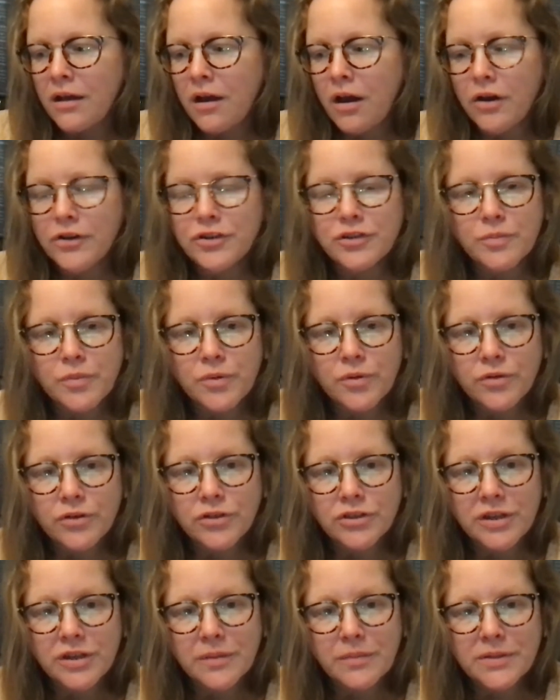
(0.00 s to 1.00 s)

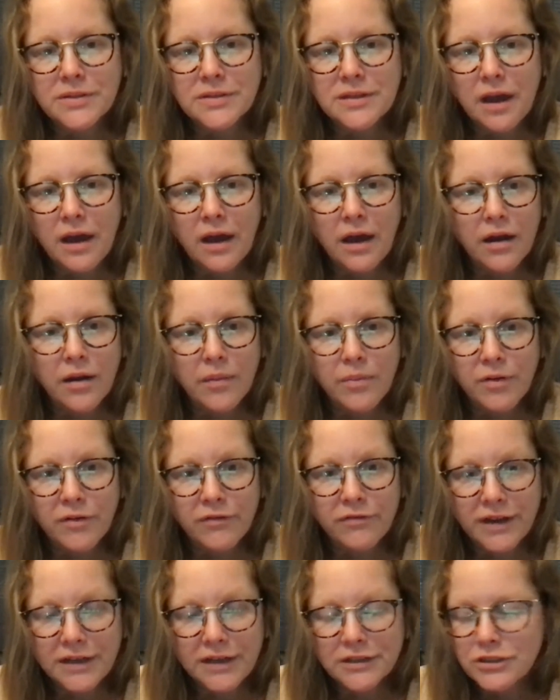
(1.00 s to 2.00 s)
entrepreneurship is not a
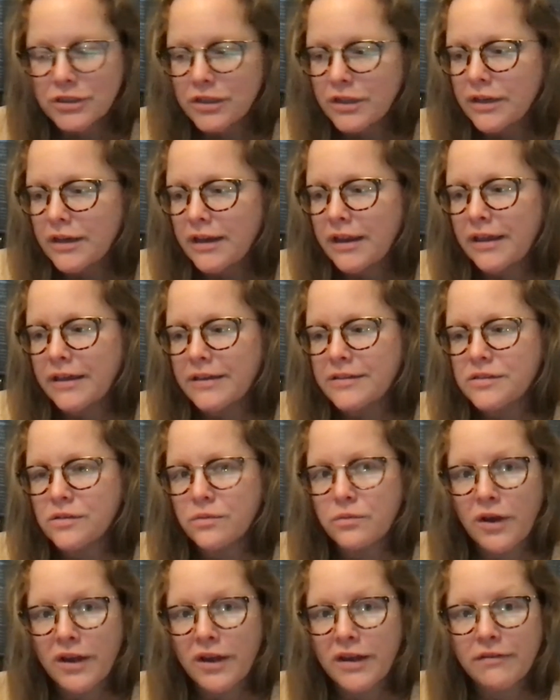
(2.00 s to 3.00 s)
profession, it's a
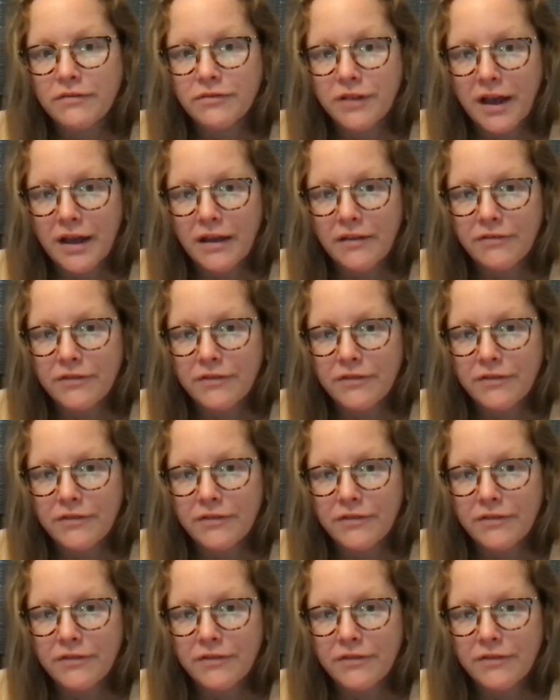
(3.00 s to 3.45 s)
way of life,